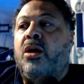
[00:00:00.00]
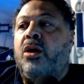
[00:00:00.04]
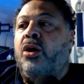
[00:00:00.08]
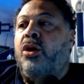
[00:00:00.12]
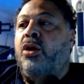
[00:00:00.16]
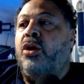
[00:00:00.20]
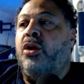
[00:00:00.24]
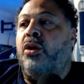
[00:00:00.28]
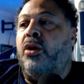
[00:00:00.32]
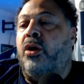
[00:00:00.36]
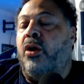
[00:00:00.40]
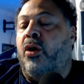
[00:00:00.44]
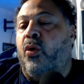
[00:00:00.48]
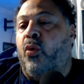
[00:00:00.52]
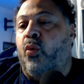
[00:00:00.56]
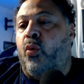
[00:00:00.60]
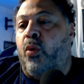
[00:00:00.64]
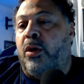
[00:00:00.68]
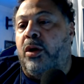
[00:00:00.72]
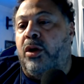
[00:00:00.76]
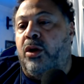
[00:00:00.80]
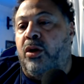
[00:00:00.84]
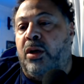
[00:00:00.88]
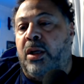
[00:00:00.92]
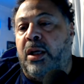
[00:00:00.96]
You know,
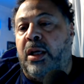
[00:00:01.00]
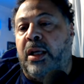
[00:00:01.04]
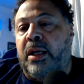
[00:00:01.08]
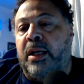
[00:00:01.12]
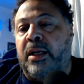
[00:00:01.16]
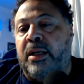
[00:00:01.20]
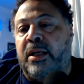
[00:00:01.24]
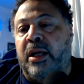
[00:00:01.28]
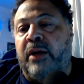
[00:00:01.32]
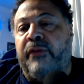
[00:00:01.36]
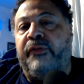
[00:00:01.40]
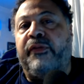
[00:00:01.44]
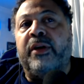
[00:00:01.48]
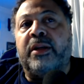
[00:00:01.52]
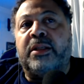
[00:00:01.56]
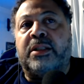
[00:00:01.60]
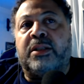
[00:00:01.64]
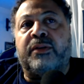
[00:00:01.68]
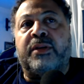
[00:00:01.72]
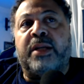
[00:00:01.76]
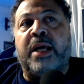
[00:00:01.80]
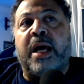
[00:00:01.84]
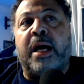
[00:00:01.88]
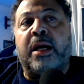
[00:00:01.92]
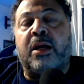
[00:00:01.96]
when you need a
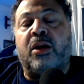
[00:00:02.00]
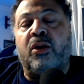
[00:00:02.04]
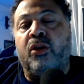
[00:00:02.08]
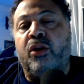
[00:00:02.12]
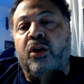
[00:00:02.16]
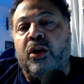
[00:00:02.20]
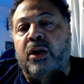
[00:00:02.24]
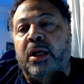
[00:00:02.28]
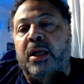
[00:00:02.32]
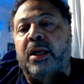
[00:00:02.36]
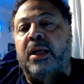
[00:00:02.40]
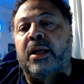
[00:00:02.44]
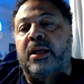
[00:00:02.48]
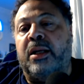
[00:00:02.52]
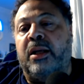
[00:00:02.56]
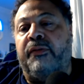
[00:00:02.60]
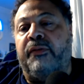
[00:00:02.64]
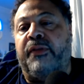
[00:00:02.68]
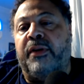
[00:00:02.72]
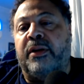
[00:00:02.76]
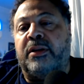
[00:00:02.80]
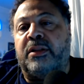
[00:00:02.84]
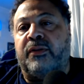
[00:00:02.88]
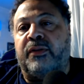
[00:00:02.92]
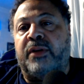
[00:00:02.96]
defensive tackle, you need a
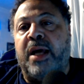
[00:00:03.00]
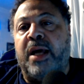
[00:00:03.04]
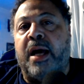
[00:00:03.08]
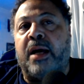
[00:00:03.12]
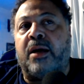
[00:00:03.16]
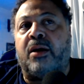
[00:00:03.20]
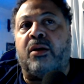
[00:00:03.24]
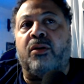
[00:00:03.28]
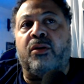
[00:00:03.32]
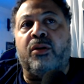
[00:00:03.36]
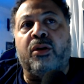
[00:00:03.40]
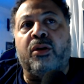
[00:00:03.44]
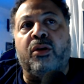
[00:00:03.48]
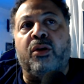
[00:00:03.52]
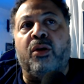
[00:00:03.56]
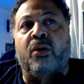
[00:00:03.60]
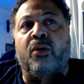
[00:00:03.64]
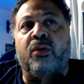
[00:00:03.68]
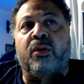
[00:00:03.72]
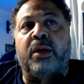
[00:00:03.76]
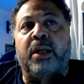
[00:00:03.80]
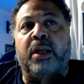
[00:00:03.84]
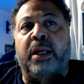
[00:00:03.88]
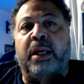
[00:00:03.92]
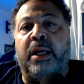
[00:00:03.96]
defensive tackle. You
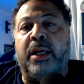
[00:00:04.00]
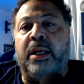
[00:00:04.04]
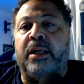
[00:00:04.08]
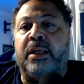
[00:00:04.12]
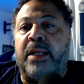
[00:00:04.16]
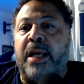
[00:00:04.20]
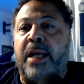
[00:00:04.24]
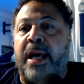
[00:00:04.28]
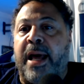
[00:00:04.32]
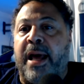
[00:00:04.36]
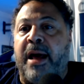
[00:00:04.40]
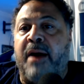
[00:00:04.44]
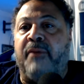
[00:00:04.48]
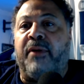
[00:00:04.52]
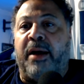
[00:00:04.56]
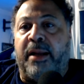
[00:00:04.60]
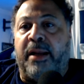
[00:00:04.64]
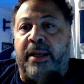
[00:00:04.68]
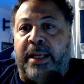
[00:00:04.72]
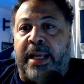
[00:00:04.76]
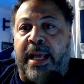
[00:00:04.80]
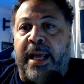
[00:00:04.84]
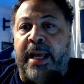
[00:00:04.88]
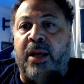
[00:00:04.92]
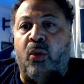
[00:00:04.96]
don't need to have a
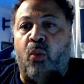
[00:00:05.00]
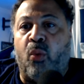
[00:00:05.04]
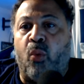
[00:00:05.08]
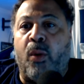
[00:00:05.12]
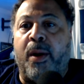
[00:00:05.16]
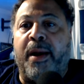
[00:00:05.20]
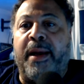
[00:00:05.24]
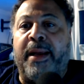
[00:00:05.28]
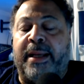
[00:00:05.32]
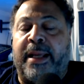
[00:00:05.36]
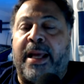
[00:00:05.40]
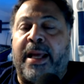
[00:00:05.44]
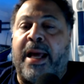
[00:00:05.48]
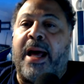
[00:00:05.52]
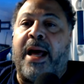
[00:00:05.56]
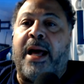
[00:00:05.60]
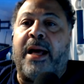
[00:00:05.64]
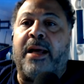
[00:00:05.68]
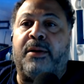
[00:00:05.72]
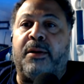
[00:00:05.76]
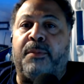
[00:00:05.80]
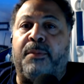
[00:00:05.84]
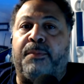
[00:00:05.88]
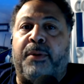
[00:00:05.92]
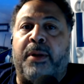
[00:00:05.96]
lightweight guy
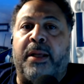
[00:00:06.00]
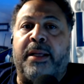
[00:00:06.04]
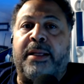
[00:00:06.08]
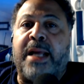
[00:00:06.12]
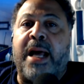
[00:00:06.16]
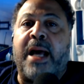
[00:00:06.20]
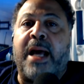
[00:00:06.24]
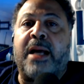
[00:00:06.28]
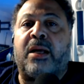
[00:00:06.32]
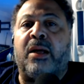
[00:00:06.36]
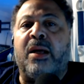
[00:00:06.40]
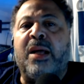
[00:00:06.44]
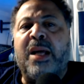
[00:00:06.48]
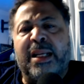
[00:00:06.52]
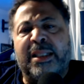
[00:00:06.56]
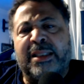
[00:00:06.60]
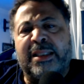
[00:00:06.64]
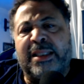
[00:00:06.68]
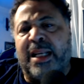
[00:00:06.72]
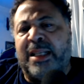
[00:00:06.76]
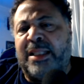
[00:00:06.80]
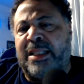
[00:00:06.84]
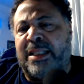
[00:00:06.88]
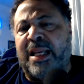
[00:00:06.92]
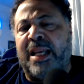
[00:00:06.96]
to play tackle. It's
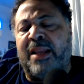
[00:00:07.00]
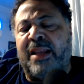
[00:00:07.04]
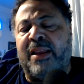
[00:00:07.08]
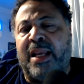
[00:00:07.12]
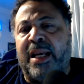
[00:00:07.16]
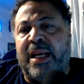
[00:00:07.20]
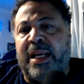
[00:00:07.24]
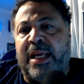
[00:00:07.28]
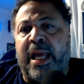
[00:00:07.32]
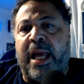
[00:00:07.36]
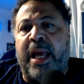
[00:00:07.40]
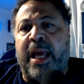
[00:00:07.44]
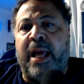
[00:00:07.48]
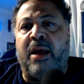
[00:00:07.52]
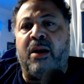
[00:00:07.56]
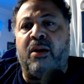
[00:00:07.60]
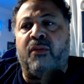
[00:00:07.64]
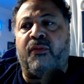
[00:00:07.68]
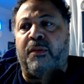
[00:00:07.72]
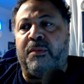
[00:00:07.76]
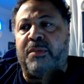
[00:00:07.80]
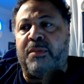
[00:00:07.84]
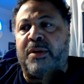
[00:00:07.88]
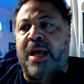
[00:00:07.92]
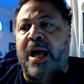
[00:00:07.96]
not to say that he can't
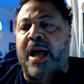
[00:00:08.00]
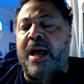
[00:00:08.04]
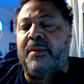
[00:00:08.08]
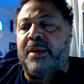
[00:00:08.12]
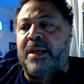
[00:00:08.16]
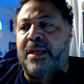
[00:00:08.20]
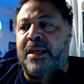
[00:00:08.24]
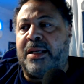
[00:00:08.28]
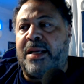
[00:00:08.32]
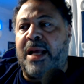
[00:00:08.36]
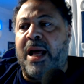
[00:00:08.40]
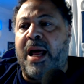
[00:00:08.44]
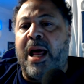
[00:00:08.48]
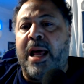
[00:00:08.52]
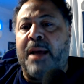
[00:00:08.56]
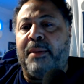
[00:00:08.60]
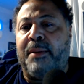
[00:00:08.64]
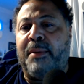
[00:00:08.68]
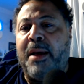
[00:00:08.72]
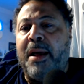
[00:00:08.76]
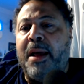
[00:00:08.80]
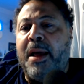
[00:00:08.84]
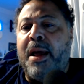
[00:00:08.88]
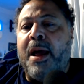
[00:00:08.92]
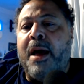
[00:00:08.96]
from time to time,
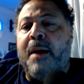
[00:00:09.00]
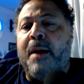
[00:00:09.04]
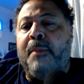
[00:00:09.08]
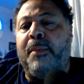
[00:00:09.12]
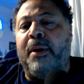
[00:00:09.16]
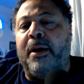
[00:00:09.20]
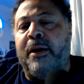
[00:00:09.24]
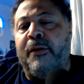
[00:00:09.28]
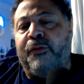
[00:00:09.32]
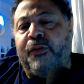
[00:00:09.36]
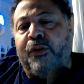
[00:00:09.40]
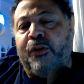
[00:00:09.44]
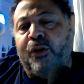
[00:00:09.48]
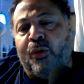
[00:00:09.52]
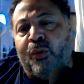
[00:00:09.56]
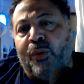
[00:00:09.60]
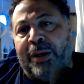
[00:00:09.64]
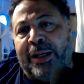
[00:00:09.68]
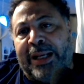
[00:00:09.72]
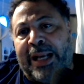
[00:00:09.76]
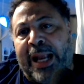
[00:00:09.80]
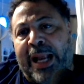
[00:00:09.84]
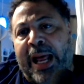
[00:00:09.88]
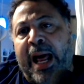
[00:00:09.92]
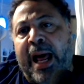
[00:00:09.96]
but if you're
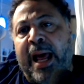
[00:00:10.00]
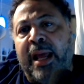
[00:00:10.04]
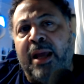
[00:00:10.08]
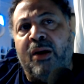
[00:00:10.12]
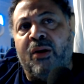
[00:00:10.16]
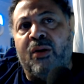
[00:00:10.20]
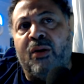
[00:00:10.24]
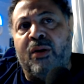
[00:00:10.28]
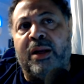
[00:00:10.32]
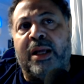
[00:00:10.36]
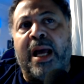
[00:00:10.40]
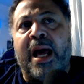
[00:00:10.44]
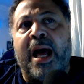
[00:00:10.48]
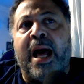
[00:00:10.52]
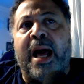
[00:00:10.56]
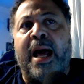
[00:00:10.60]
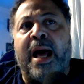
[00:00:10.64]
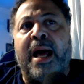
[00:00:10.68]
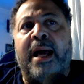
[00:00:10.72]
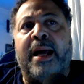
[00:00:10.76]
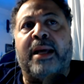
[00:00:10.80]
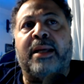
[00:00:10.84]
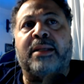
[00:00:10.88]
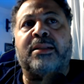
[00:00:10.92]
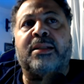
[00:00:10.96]
relying on
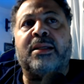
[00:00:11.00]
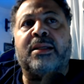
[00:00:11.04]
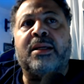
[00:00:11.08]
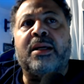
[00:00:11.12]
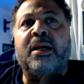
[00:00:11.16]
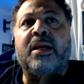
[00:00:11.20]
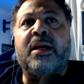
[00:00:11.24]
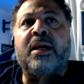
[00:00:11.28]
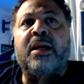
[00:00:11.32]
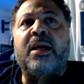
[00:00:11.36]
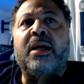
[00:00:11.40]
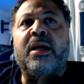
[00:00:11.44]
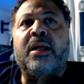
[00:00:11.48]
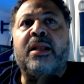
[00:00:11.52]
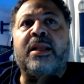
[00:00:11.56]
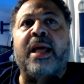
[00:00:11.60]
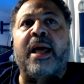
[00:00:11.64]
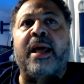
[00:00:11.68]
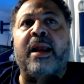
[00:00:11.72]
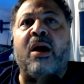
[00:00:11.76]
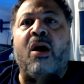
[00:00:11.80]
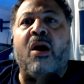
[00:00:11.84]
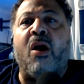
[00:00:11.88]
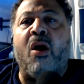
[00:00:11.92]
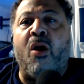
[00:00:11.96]
guys
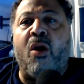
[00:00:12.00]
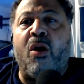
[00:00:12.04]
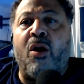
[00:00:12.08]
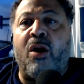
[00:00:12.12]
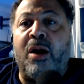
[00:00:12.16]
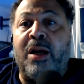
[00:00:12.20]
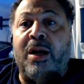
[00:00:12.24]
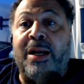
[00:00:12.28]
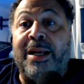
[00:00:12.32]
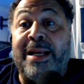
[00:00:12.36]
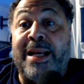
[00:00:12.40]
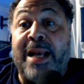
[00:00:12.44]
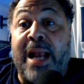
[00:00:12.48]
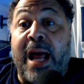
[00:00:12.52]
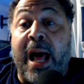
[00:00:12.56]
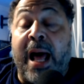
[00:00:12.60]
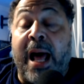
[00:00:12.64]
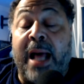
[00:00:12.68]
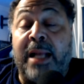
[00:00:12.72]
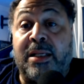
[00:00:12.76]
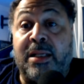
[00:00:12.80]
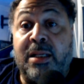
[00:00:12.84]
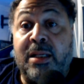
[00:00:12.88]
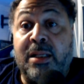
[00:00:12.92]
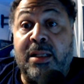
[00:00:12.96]
that are
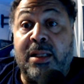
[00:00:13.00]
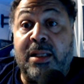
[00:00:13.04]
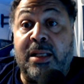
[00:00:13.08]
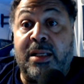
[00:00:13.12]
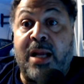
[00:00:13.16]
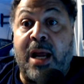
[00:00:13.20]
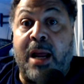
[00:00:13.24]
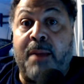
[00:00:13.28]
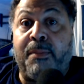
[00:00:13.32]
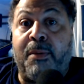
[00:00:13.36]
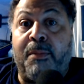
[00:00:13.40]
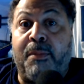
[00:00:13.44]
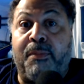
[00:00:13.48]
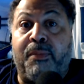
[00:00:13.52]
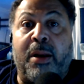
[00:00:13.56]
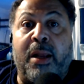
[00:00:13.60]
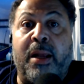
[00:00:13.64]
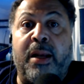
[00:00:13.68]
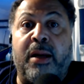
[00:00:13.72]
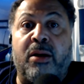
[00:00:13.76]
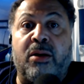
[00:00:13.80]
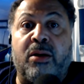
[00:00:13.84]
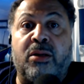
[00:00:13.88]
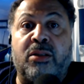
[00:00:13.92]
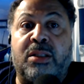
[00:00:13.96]
not the type of
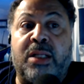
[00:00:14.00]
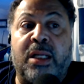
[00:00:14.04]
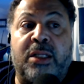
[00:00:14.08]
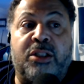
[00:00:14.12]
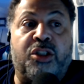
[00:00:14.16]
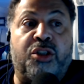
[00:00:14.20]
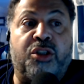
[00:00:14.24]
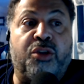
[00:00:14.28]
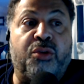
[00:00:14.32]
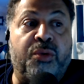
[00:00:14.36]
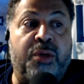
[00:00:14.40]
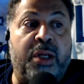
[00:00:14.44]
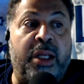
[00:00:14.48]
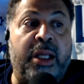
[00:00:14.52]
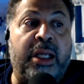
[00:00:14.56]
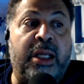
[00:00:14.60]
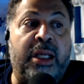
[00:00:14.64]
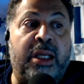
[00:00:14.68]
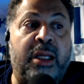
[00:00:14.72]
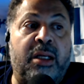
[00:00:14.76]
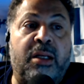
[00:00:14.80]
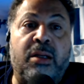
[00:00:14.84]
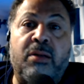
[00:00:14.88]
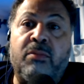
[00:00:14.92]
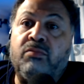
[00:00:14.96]
players that you
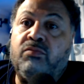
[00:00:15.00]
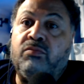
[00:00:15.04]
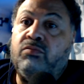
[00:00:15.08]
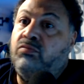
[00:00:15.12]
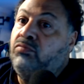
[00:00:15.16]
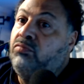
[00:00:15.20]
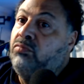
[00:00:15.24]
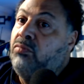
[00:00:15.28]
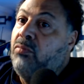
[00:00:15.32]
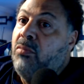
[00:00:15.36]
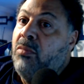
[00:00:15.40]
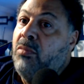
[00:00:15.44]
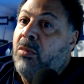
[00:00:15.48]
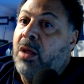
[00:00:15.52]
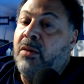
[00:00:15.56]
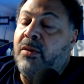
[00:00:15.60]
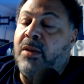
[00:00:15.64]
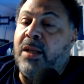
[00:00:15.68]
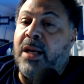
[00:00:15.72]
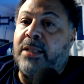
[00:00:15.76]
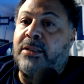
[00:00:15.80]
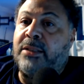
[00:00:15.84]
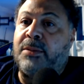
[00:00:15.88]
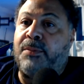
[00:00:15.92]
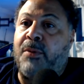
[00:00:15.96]
need,
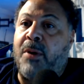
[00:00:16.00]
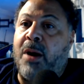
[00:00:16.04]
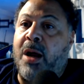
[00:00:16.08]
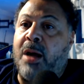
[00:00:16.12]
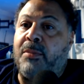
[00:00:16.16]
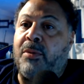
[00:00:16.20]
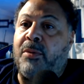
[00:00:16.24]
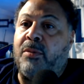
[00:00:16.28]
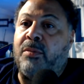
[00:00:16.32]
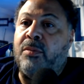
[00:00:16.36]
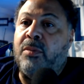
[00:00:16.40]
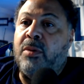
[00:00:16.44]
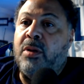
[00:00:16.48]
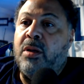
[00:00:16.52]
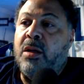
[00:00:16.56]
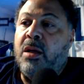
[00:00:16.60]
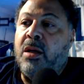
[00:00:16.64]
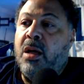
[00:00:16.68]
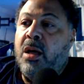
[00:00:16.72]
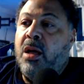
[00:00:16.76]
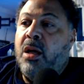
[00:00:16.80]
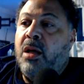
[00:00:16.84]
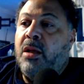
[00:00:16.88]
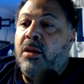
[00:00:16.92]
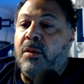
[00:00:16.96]
then that's a problem.
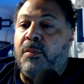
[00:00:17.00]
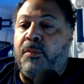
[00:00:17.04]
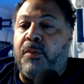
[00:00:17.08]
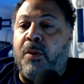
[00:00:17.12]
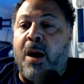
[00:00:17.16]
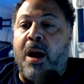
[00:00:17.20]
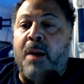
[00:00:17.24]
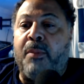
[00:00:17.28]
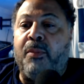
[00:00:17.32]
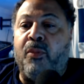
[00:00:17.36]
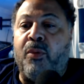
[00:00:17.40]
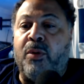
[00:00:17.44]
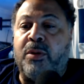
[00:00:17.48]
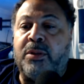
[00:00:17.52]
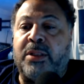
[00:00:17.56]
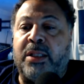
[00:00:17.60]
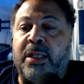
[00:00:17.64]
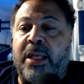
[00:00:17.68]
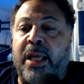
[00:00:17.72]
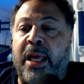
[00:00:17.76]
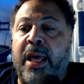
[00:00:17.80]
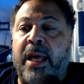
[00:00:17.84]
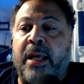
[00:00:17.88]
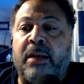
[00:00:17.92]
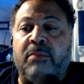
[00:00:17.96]
The problem was
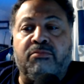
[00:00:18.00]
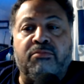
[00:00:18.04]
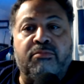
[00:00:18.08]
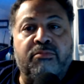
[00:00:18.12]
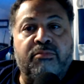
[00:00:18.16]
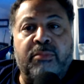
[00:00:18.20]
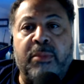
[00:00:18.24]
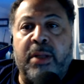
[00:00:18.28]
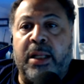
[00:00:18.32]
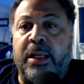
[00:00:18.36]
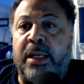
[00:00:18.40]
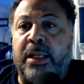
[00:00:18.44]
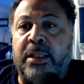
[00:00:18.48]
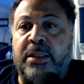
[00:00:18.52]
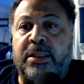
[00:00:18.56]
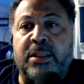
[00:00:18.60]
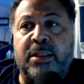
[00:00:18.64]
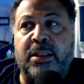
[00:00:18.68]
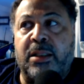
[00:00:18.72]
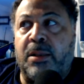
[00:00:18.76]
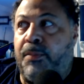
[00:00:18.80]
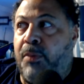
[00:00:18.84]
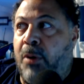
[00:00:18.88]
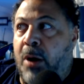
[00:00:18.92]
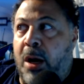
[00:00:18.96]
again, and this
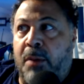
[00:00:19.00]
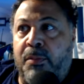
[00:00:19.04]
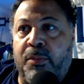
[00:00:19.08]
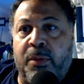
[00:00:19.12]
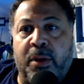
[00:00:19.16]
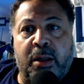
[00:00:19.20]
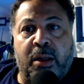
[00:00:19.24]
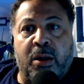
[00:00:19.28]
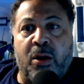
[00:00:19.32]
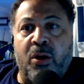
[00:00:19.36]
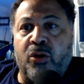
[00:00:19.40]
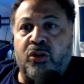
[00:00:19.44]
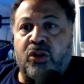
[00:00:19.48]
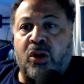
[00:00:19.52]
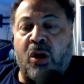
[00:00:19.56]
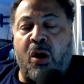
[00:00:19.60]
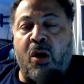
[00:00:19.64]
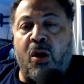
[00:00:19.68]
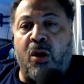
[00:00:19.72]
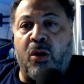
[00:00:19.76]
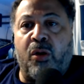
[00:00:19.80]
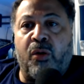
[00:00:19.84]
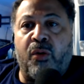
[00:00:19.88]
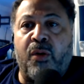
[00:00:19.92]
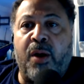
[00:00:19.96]
is a problem that goes
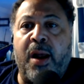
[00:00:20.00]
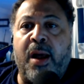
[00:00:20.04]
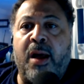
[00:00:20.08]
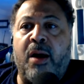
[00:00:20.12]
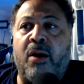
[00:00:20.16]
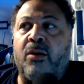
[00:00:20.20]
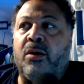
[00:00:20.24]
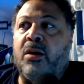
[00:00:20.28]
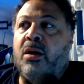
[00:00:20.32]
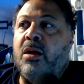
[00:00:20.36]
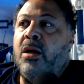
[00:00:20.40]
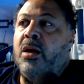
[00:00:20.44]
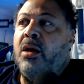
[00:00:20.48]
all around